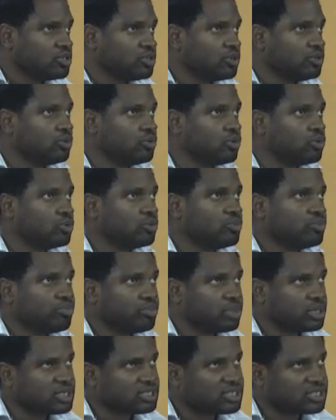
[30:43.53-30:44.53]
you know,
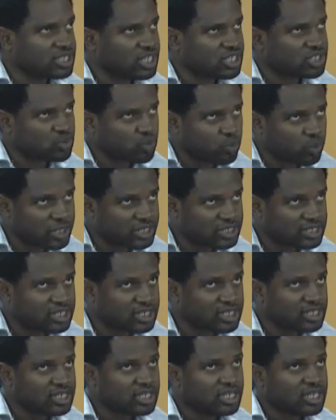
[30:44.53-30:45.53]
but it's
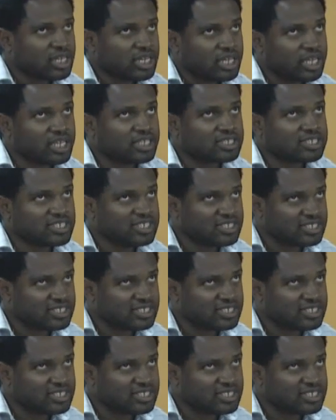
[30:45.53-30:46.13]
witty, it's